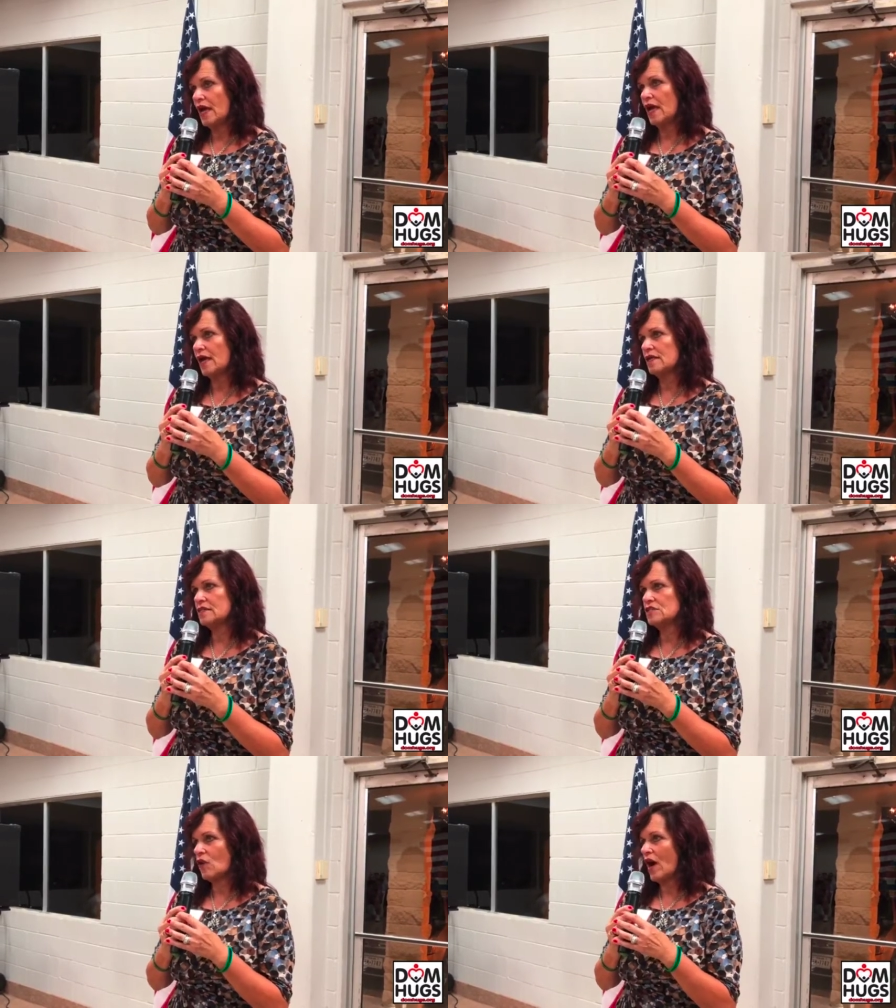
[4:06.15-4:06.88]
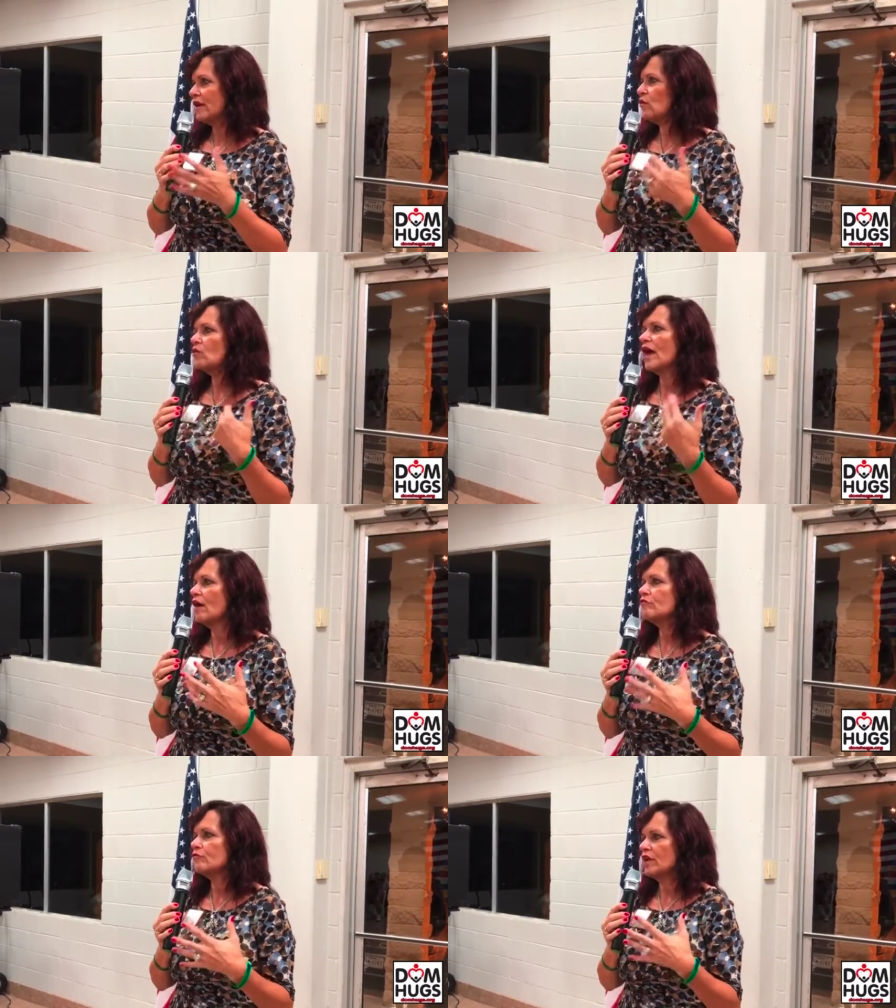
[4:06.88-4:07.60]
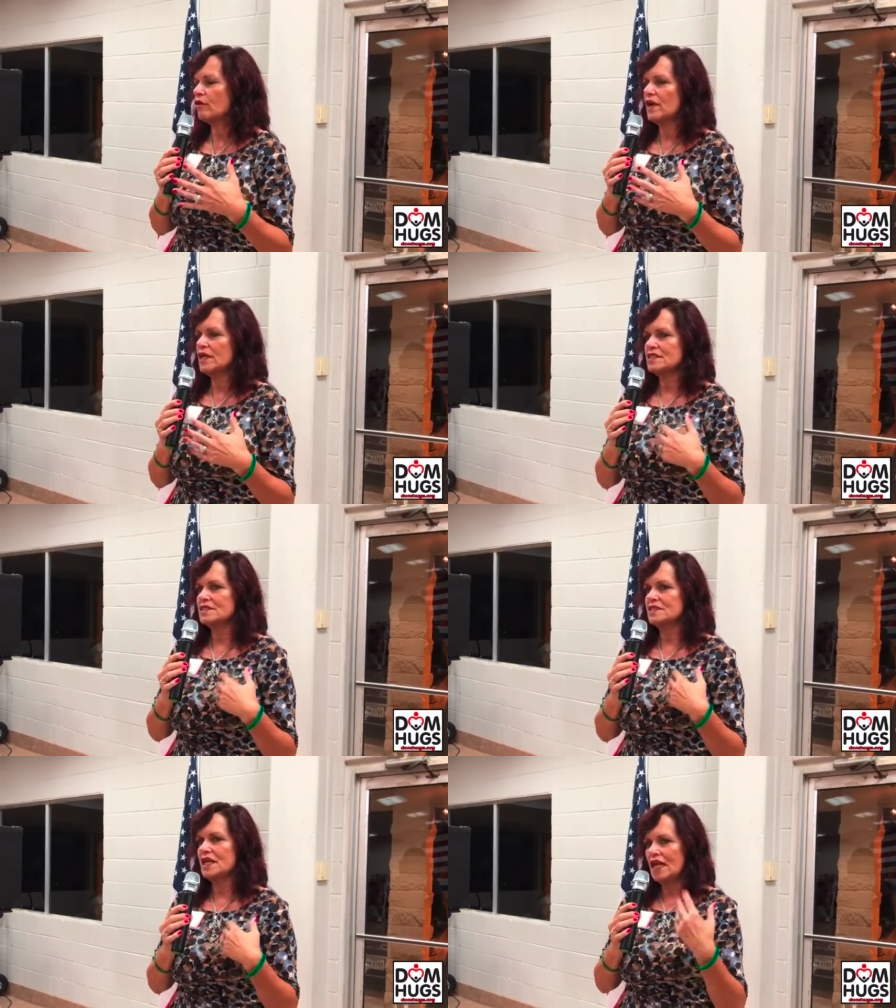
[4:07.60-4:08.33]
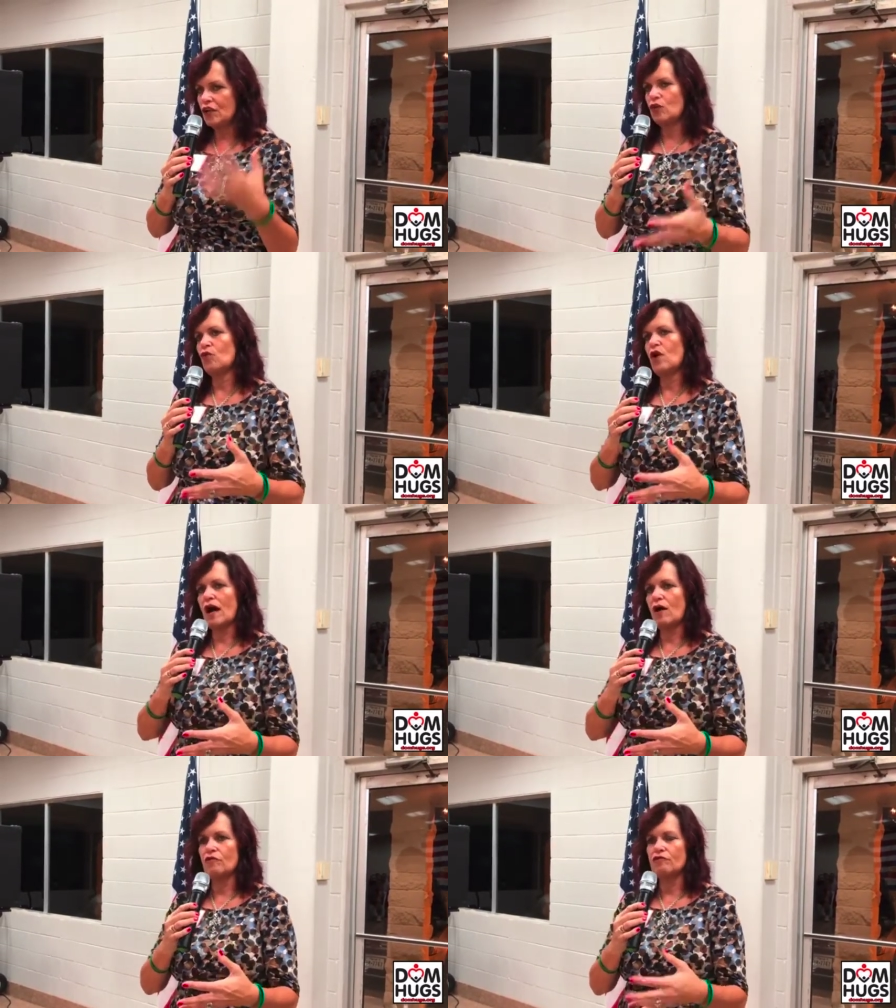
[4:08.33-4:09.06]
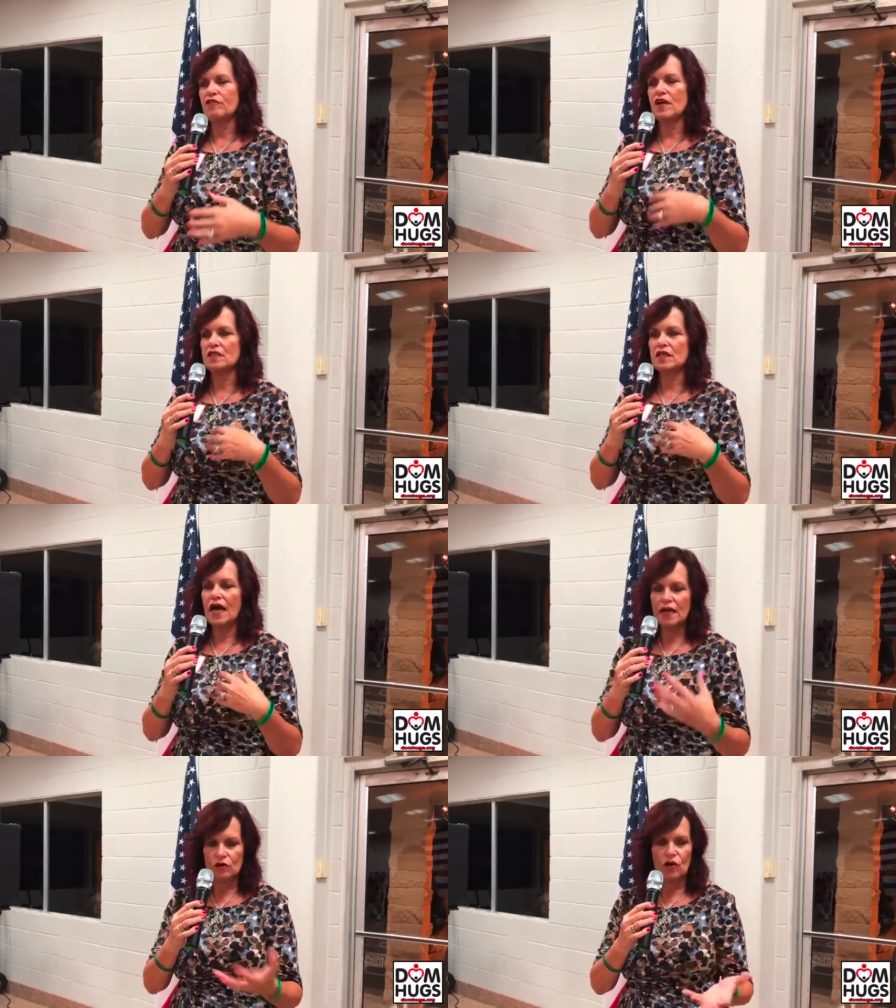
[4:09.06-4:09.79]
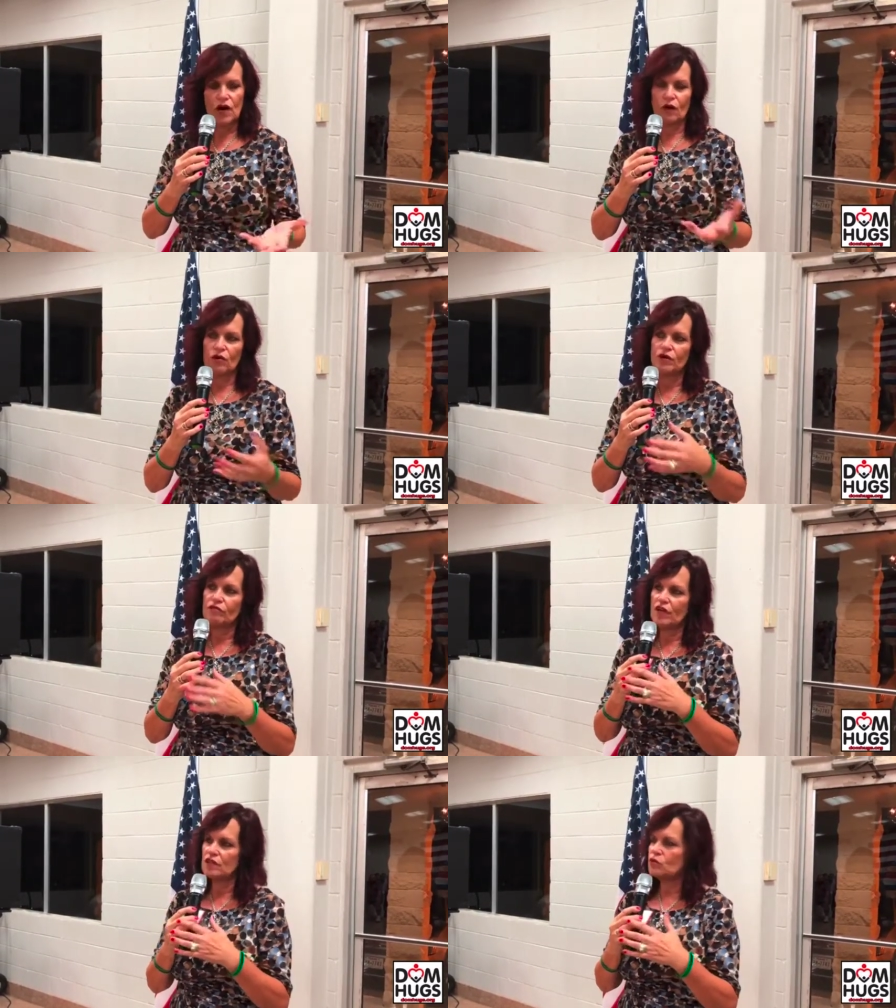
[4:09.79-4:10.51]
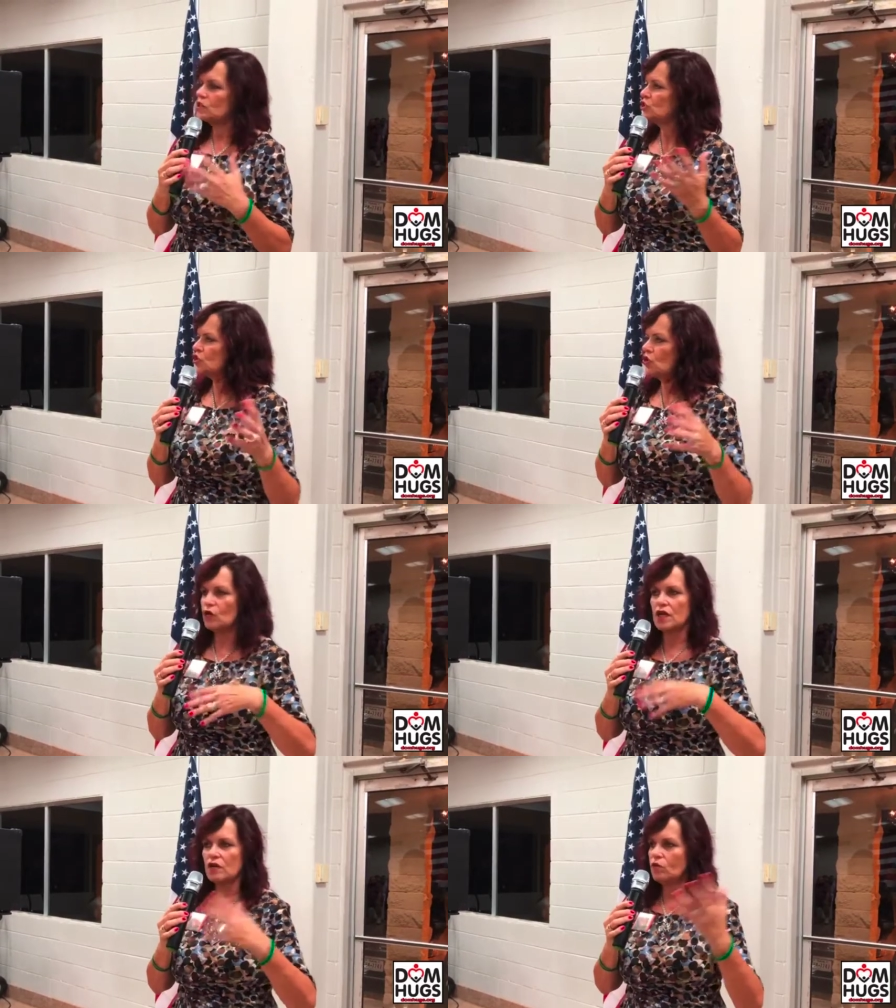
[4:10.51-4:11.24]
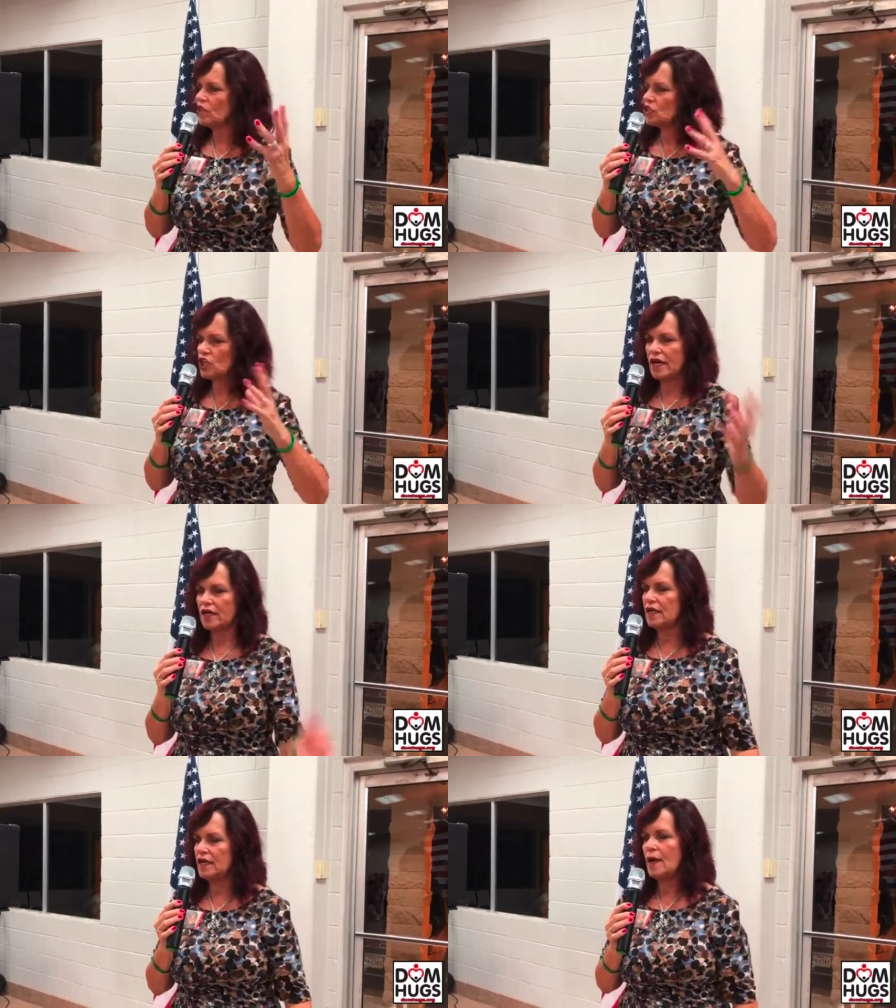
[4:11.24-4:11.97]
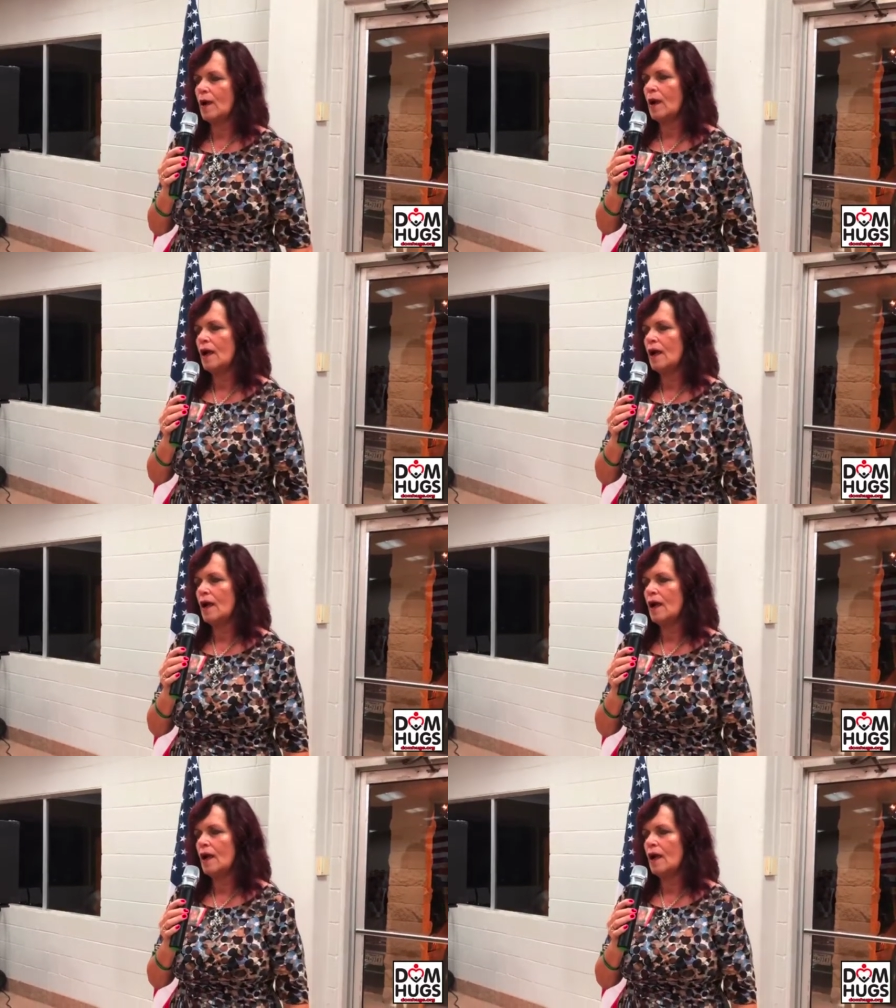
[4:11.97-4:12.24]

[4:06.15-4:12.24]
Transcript: And so I don't have regrets. He knew how I felt. I knew how he felt. We showed it, we shared it.